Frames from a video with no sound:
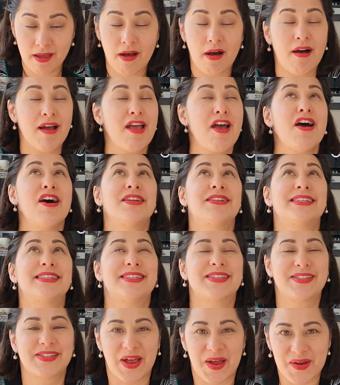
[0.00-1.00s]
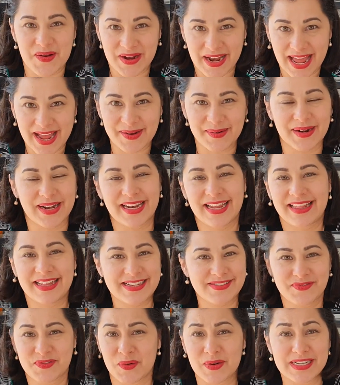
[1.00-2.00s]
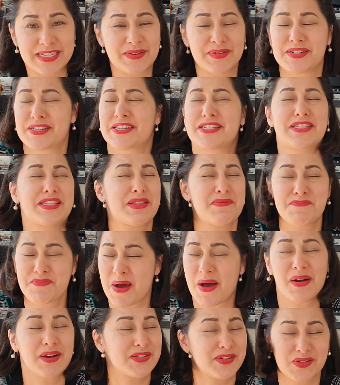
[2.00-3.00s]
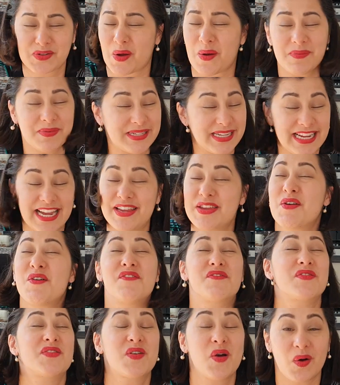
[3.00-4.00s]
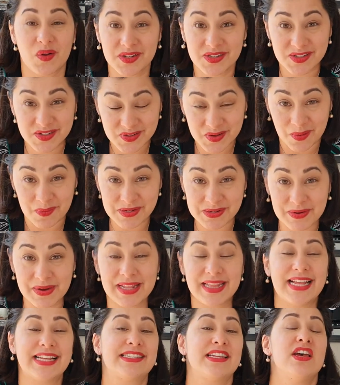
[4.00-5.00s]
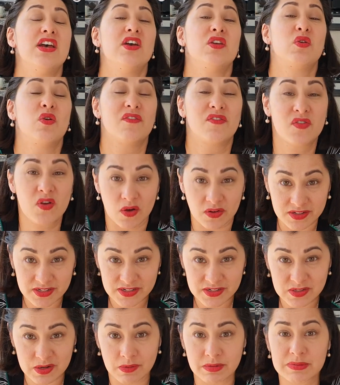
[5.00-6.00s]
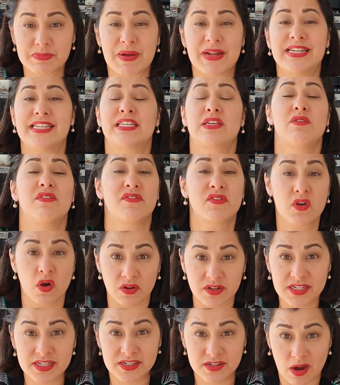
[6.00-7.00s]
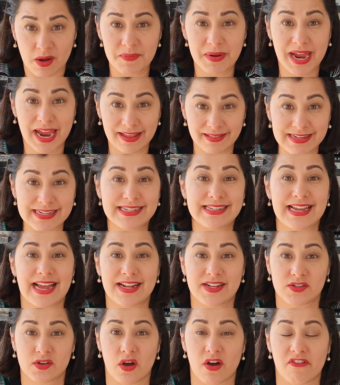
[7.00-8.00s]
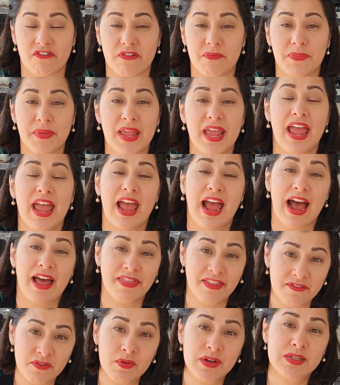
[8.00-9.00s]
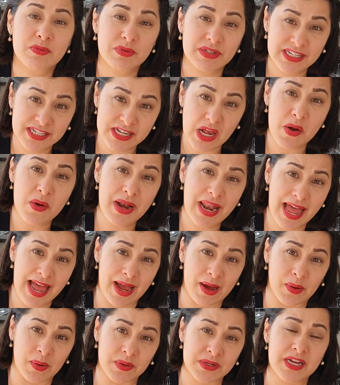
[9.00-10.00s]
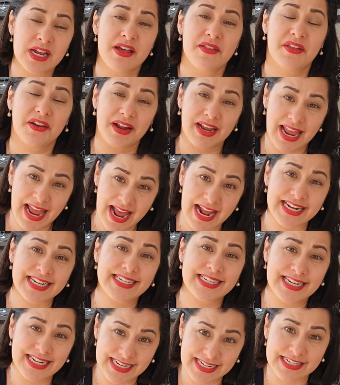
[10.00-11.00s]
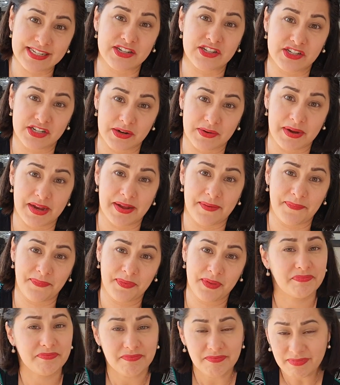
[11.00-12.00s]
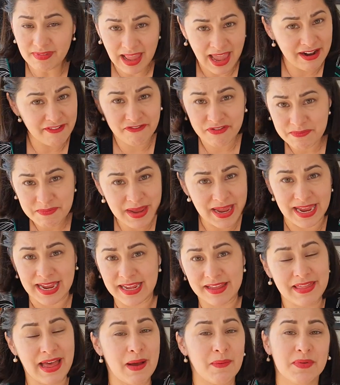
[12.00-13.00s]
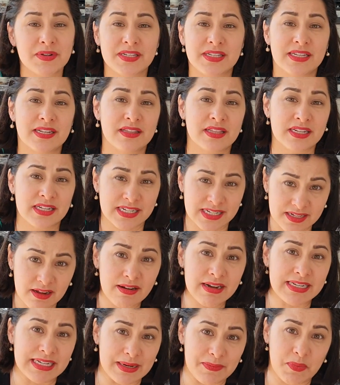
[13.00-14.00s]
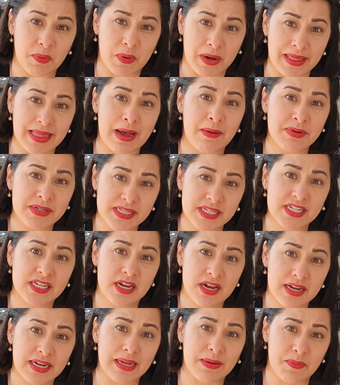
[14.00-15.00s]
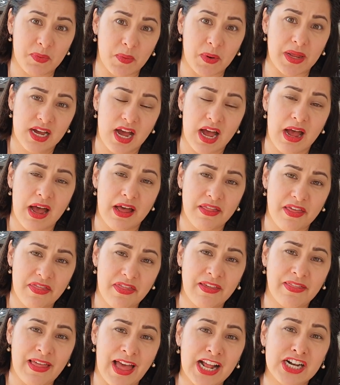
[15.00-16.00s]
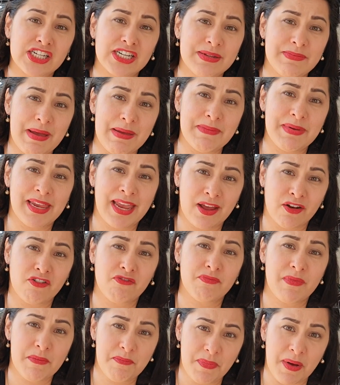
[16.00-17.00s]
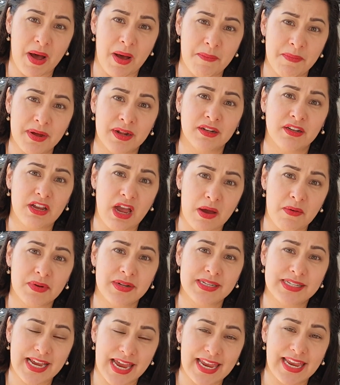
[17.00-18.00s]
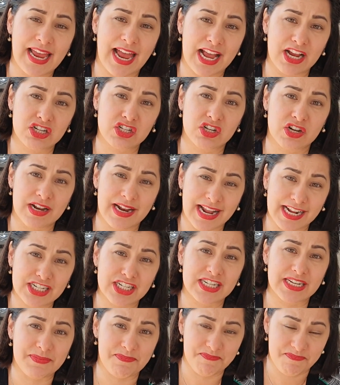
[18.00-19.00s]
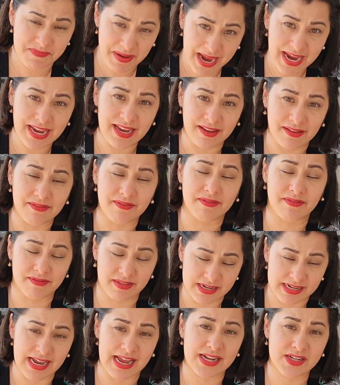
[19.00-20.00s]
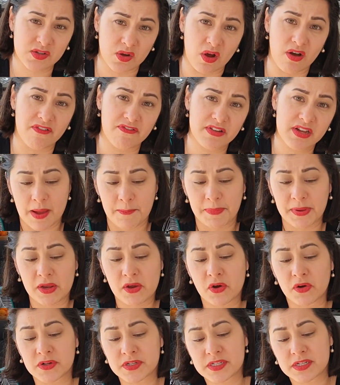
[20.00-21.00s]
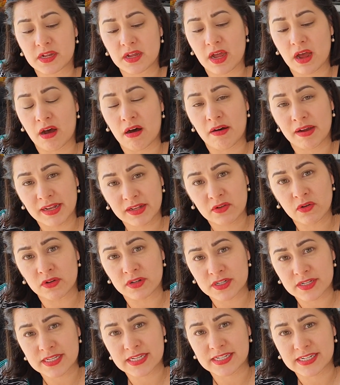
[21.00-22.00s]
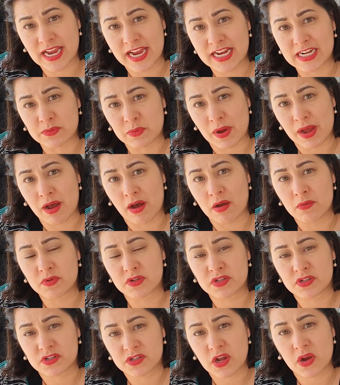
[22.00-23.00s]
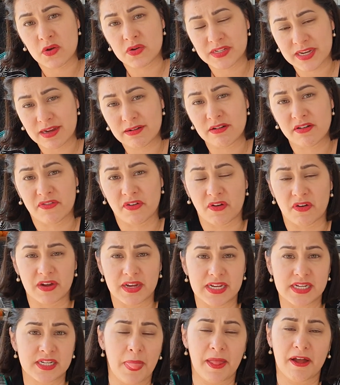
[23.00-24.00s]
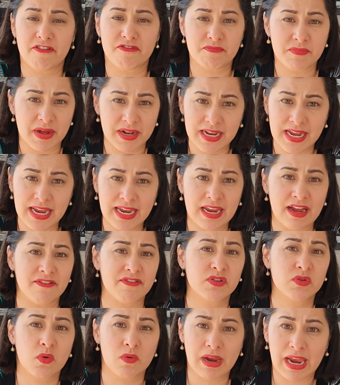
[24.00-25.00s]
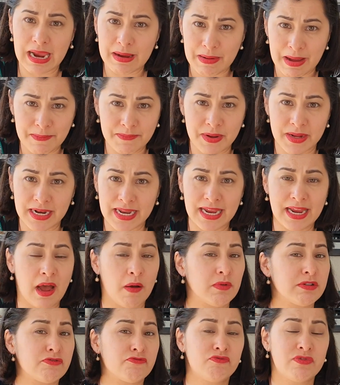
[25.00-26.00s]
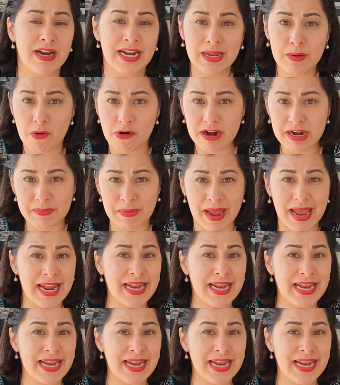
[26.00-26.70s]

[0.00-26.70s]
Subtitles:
I heard it so loudly, this voice. It was just, the buck stops here. You have got to stop doing this. You've got to stop spending. You've got to start paying this debt off. And the voice was so loud that I had to listen to it. And for me, that was the deciding point. That was the turning point. And the thing that actually made me get off my bum and go and take action and actually pay the debt off. Because I'd gotten to the stage where I was so terrified of money, of talking about money. I was really worried about